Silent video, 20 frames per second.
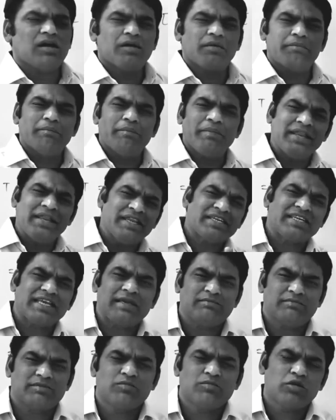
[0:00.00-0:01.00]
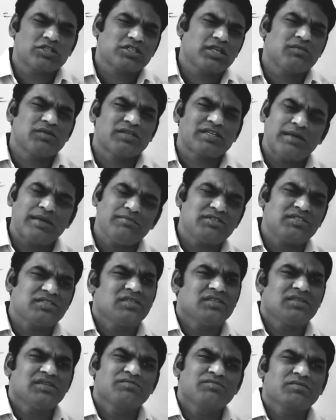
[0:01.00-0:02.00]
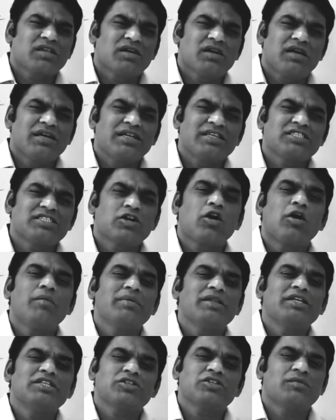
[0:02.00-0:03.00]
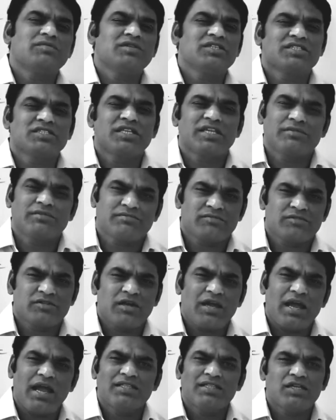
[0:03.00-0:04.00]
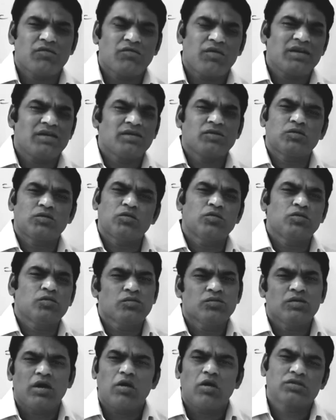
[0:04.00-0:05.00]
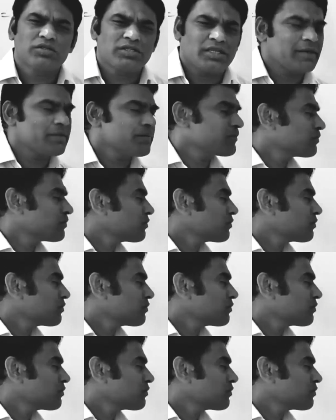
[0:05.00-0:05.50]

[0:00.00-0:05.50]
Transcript: Many times, most of the times it is a combination of these 3, either 1, 2 or 3.